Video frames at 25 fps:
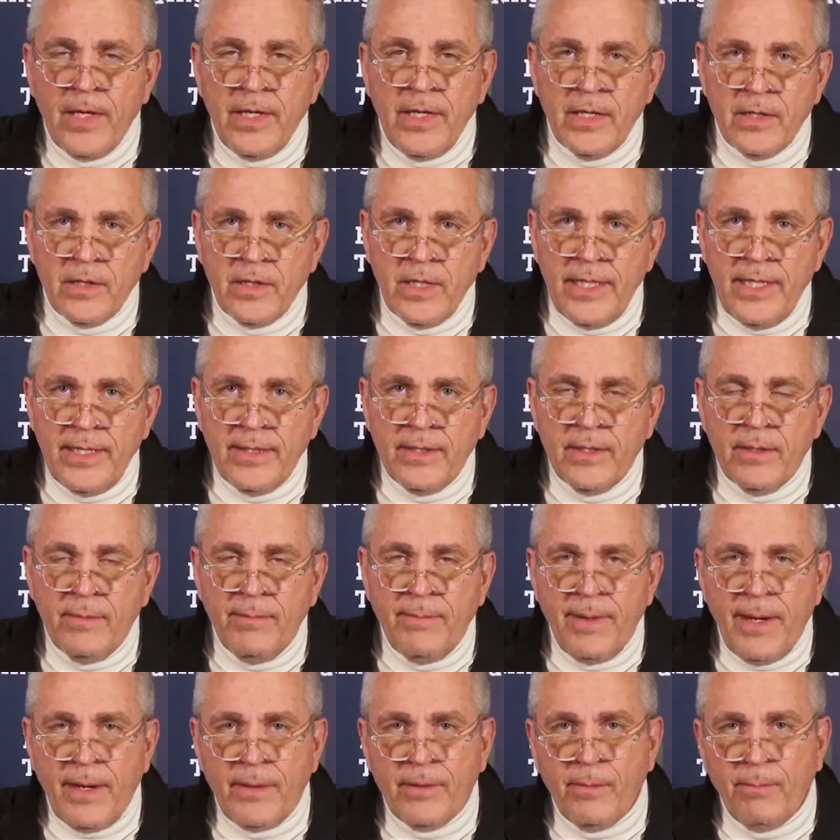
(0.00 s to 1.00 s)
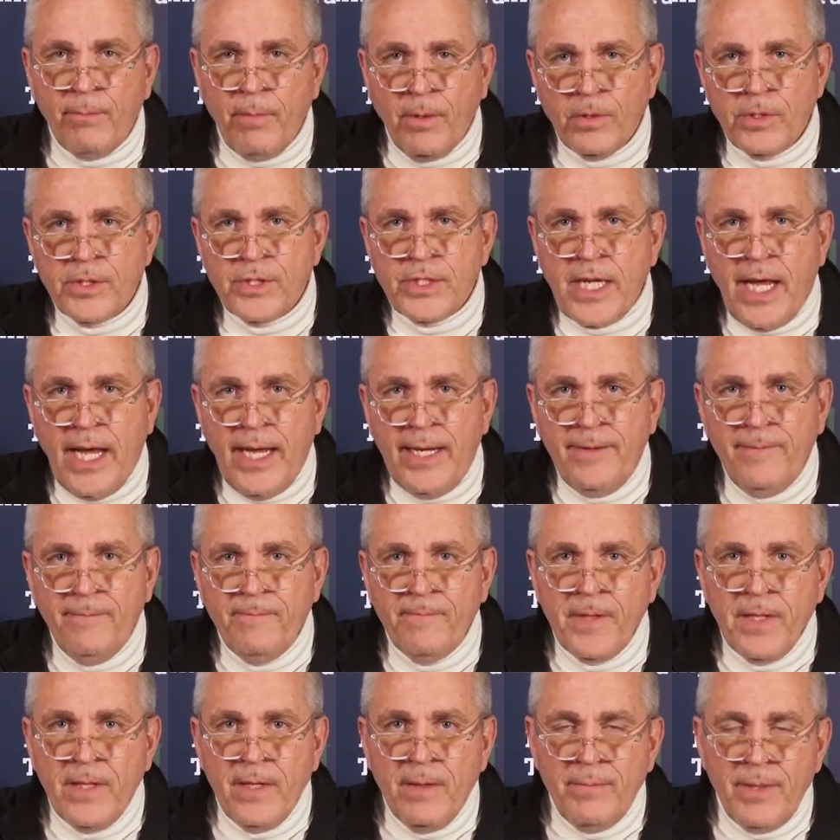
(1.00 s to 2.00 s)
you lean to the bull side
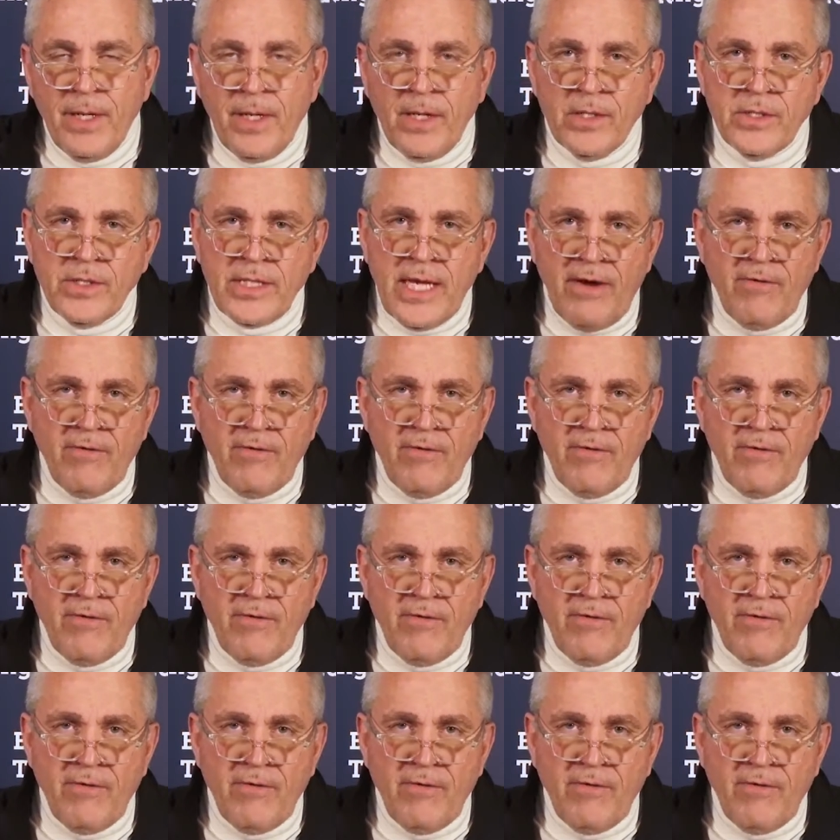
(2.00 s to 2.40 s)
because